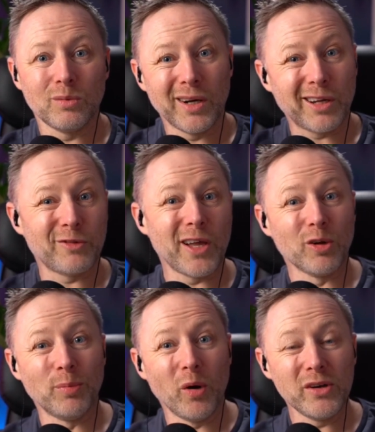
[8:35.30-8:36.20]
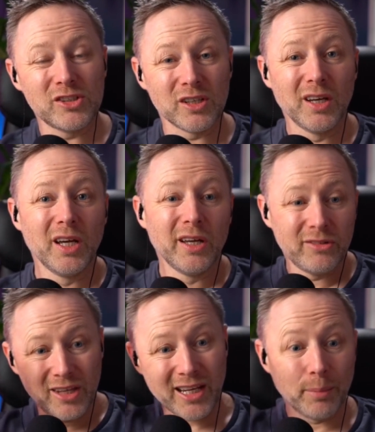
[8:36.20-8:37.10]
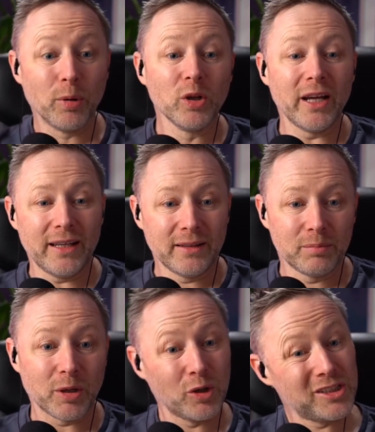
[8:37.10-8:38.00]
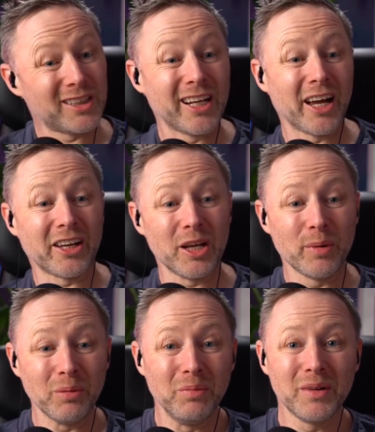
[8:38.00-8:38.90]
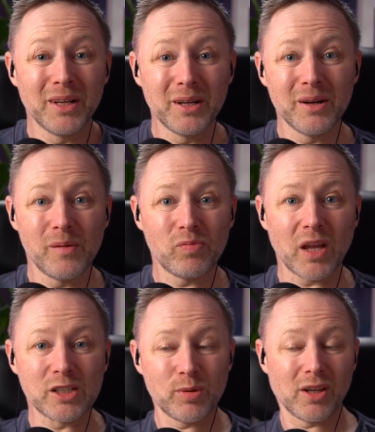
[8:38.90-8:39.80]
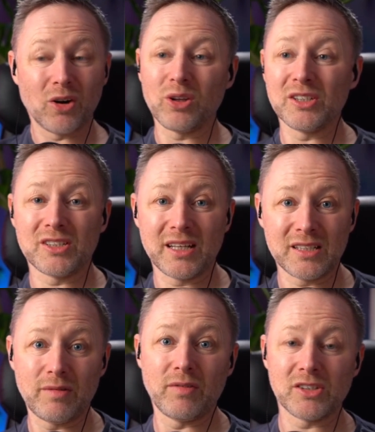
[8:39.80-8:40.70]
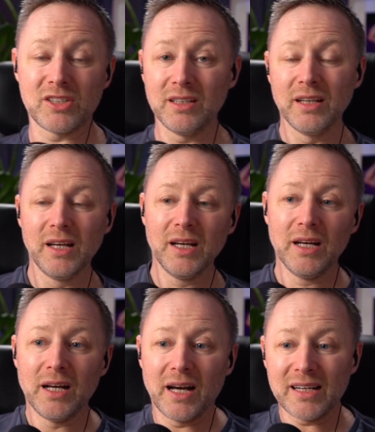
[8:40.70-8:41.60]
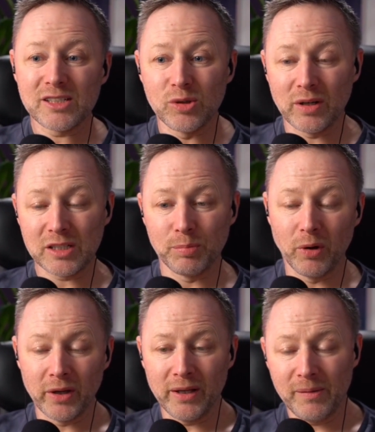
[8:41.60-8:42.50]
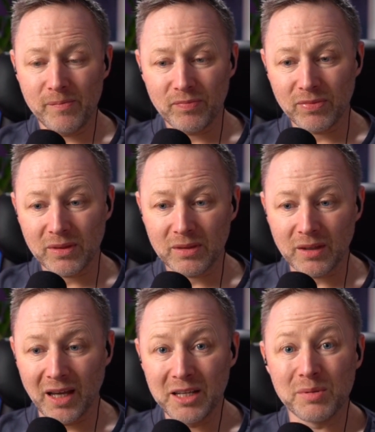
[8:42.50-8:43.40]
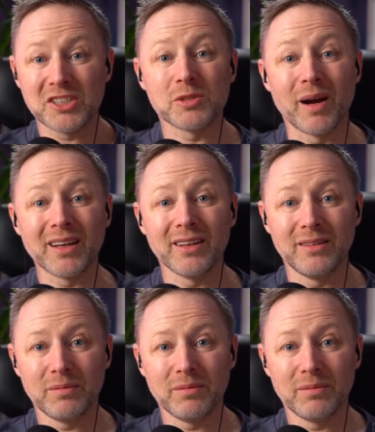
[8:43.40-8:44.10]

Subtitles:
of your fellow boys take a bullet because you didn't agree with him. It's one of the ugliest things I've ever seen. And I saw this boy, and he was smiling.